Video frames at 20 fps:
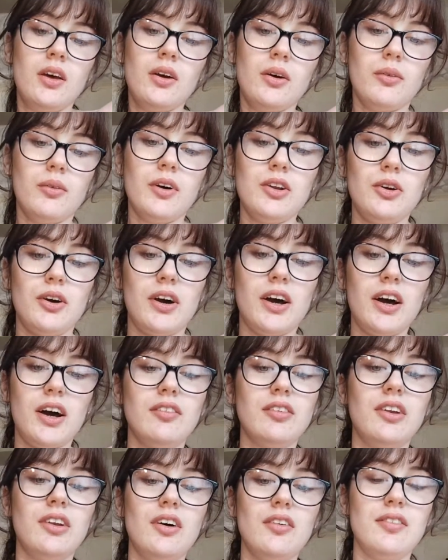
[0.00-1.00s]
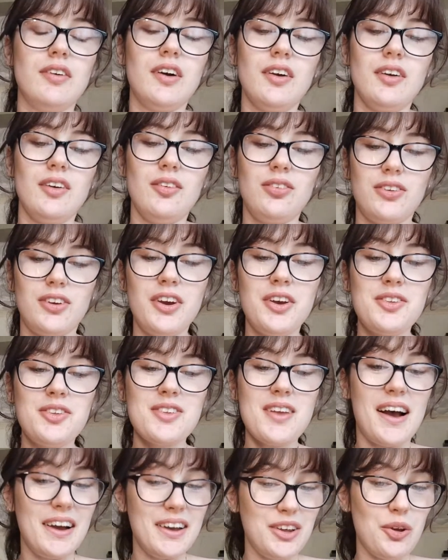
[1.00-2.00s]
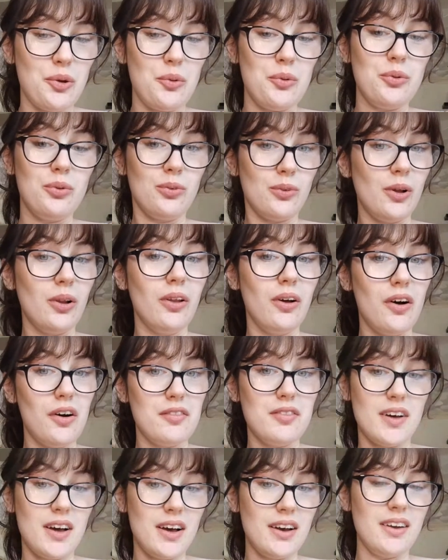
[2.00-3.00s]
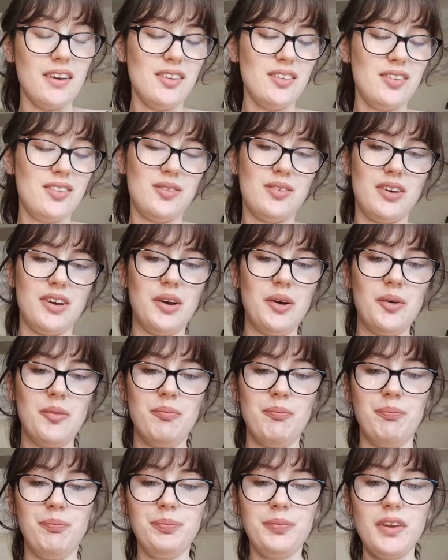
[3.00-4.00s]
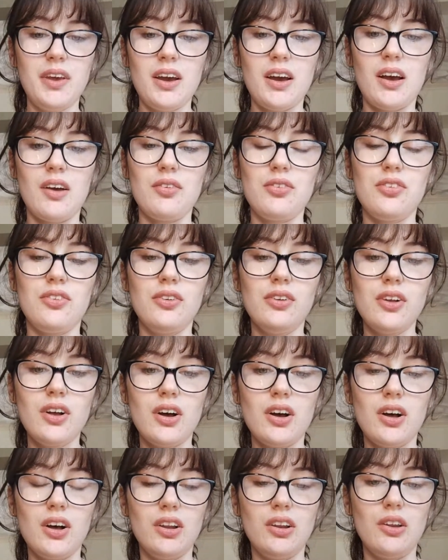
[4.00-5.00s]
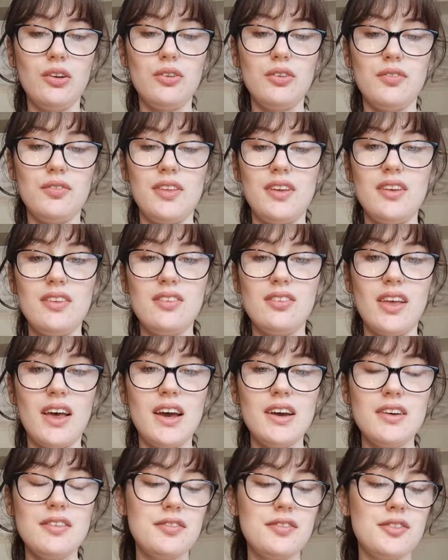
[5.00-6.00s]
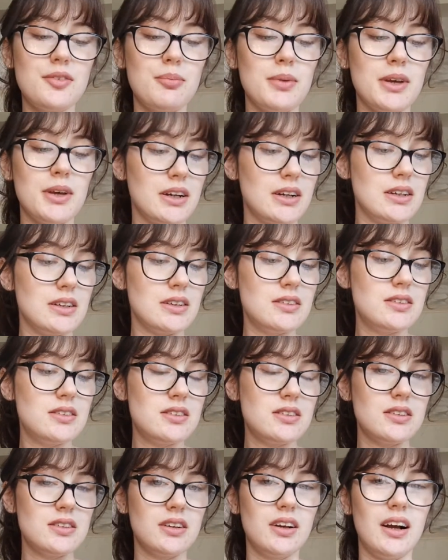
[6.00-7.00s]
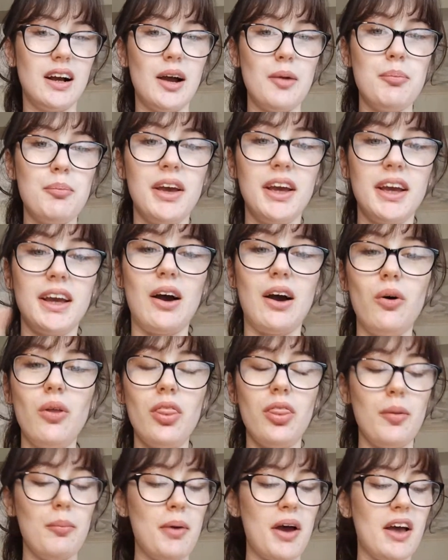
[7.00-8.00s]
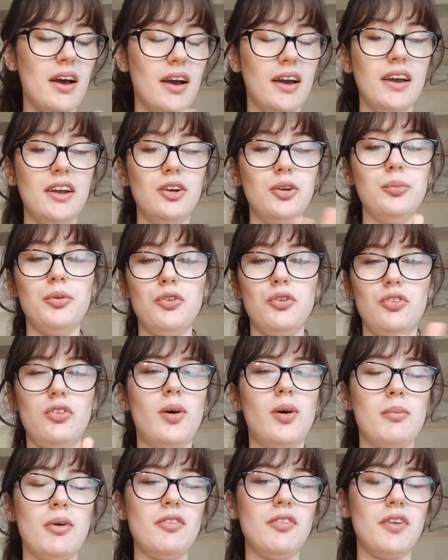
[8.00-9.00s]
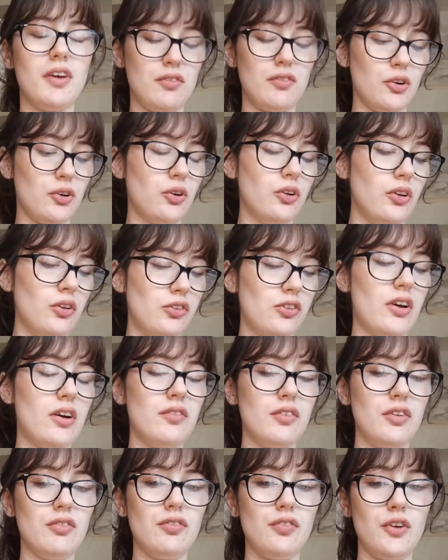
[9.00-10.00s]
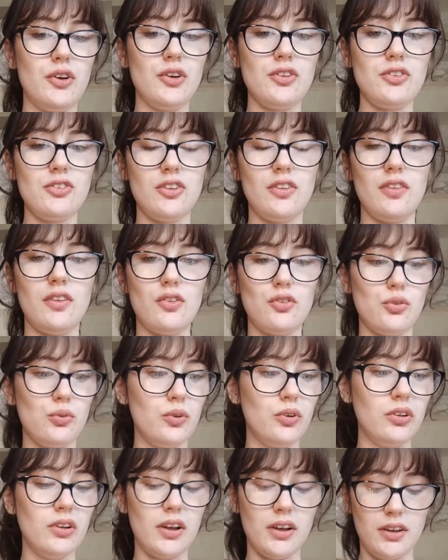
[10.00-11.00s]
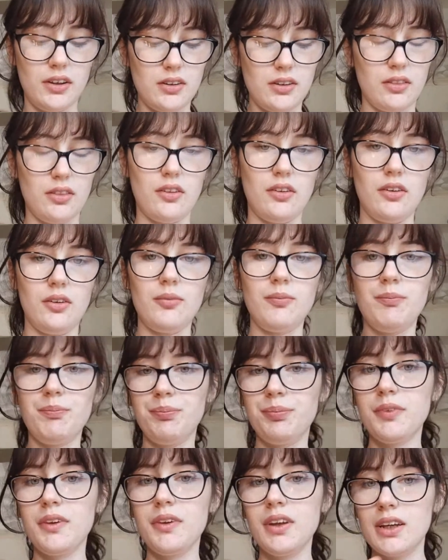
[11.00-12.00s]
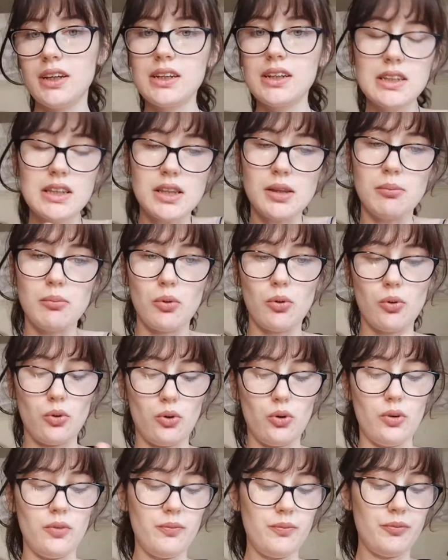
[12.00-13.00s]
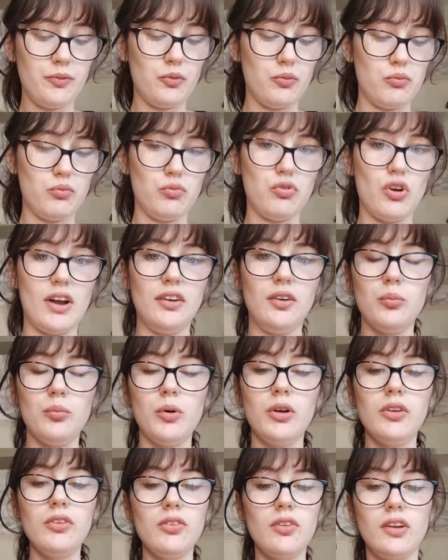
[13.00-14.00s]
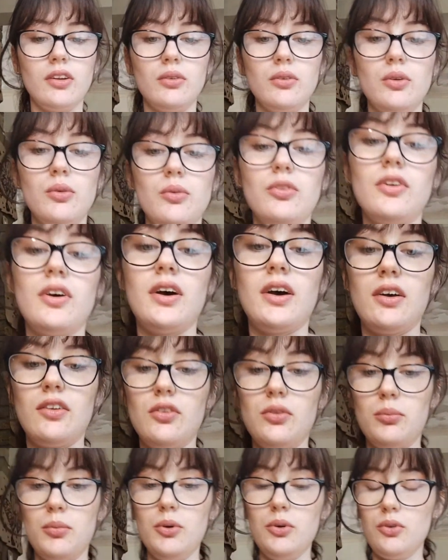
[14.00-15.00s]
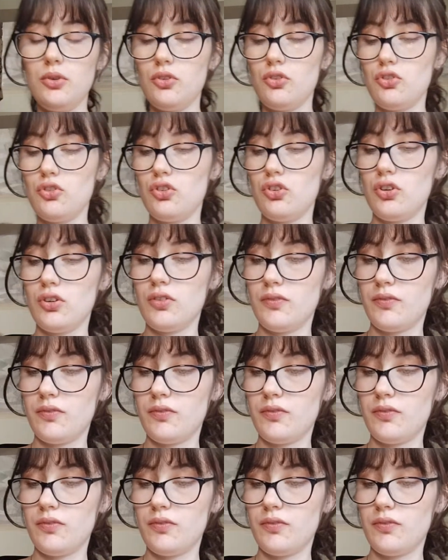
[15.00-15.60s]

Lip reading: Why do I have a lot of eyes? Because I use a lot of eyes. I've still got a load of these left because I pick out the best. I end up using like my favourite colours out of it first, and these are all like the more random ones that I don't use as much.